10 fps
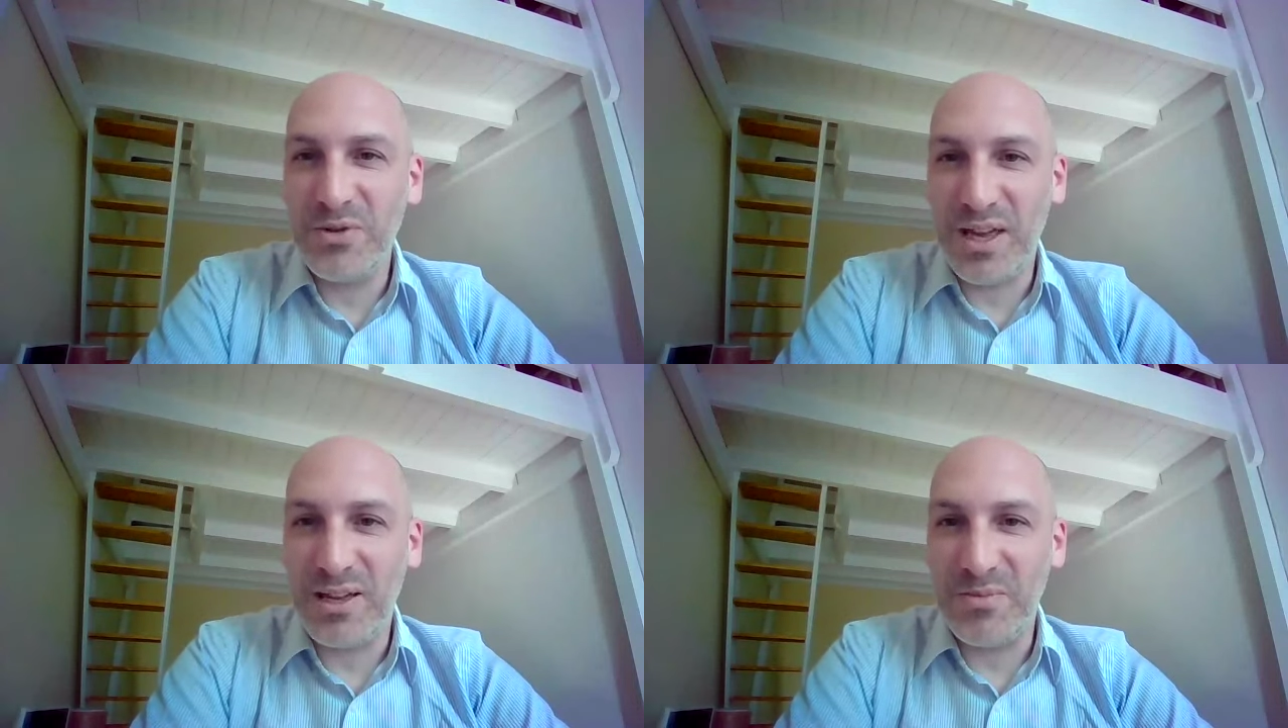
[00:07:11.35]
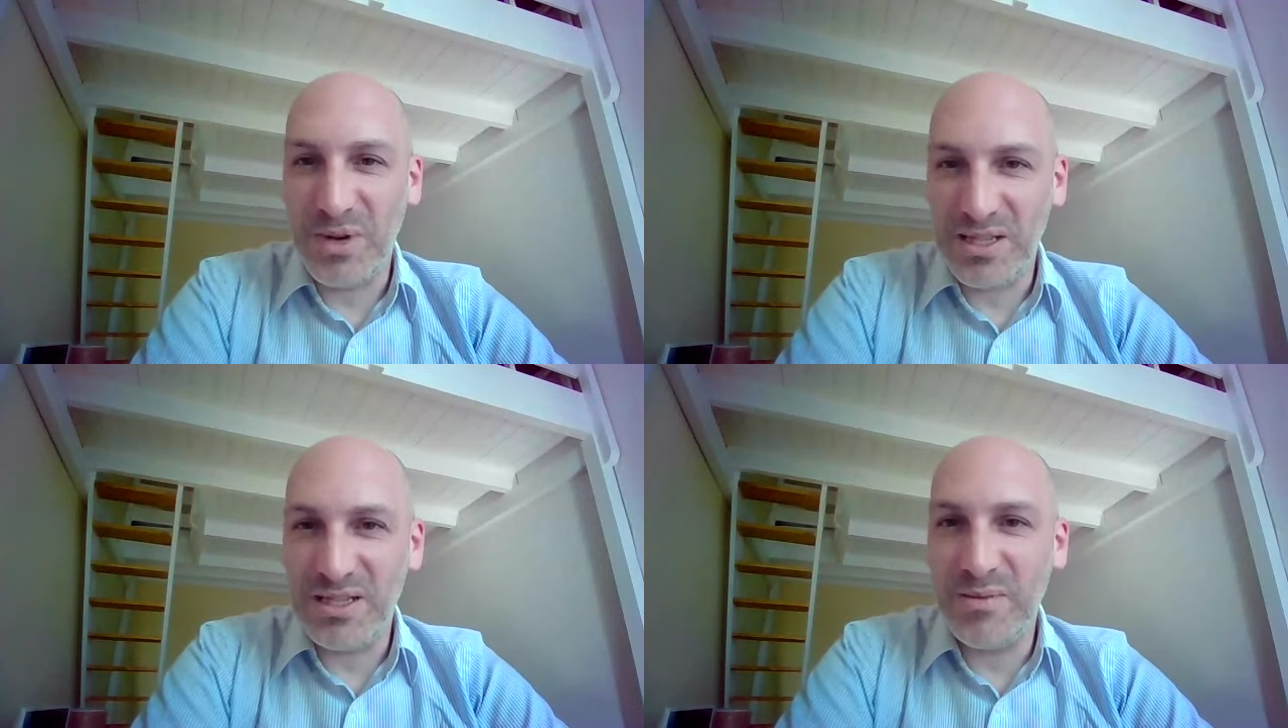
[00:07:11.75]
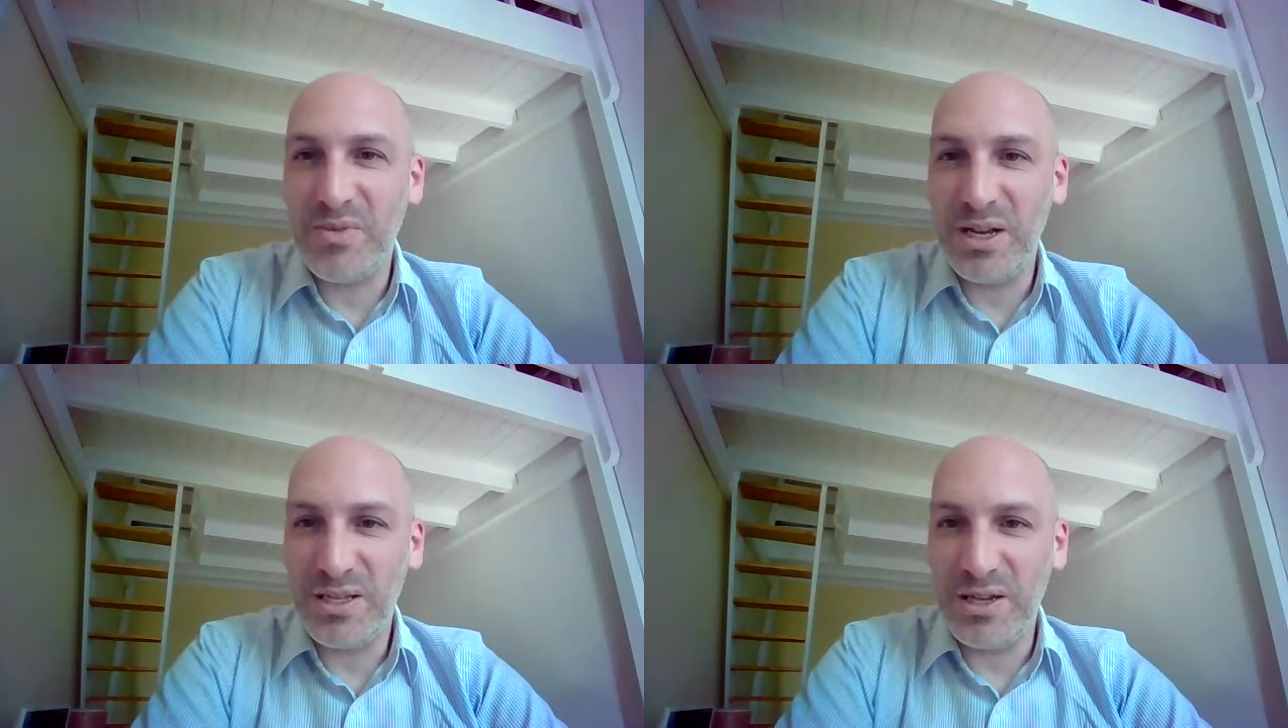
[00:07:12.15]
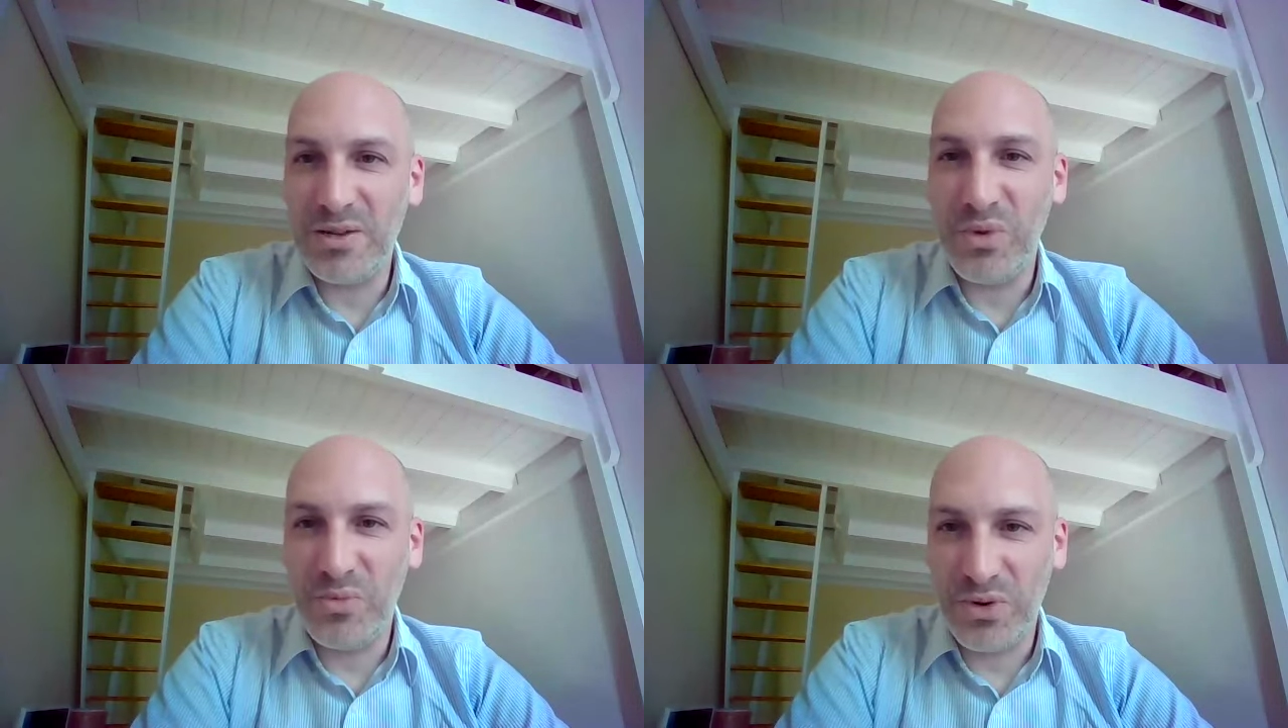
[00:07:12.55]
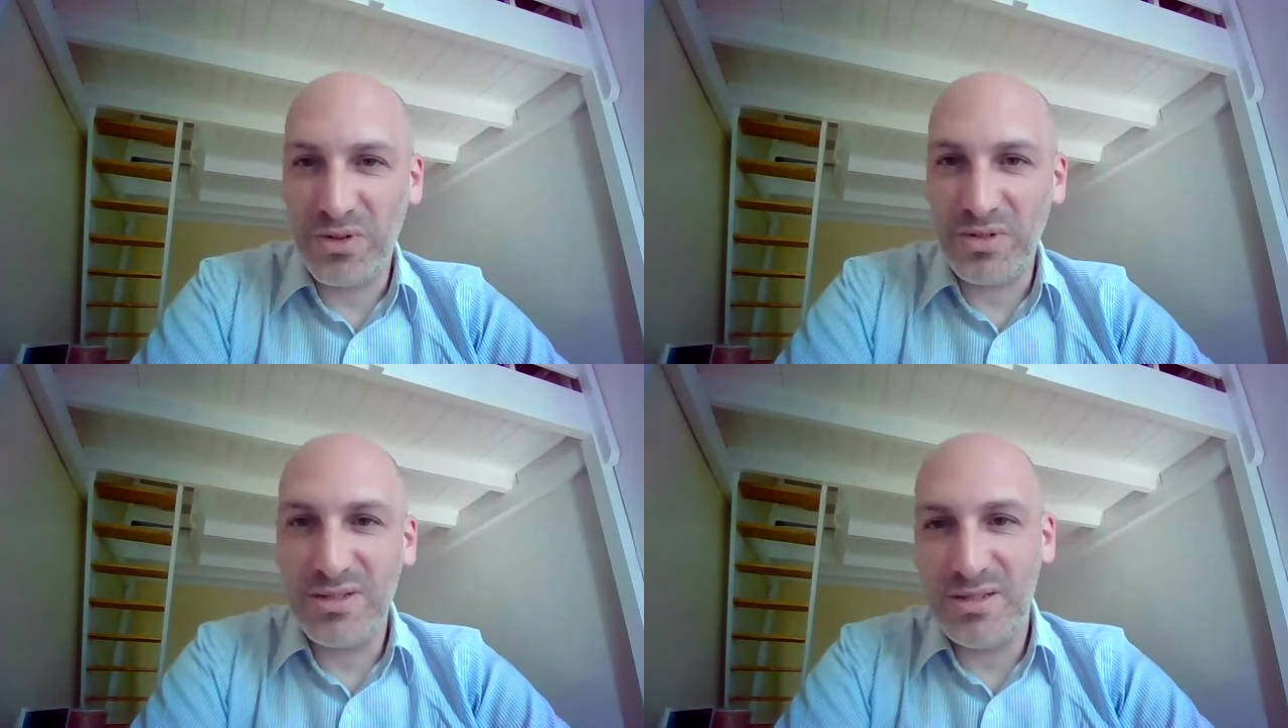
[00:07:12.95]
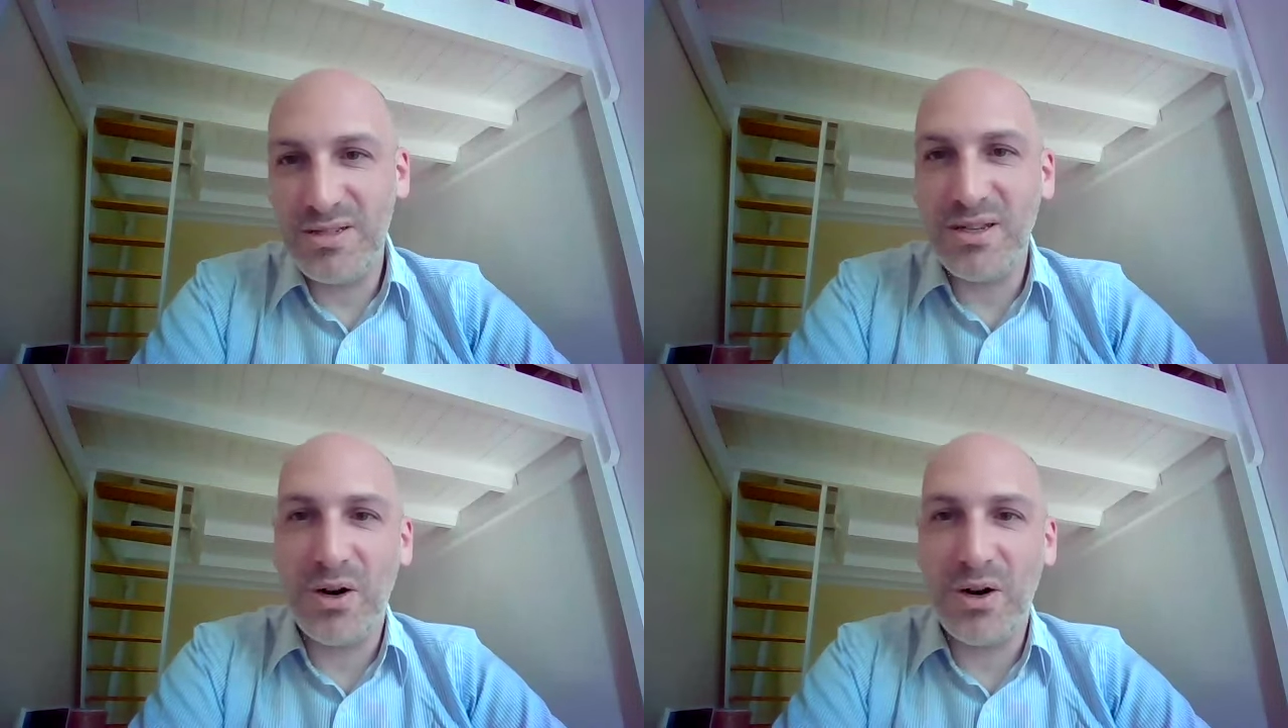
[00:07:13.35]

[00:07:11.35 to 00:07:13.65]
you can participate and report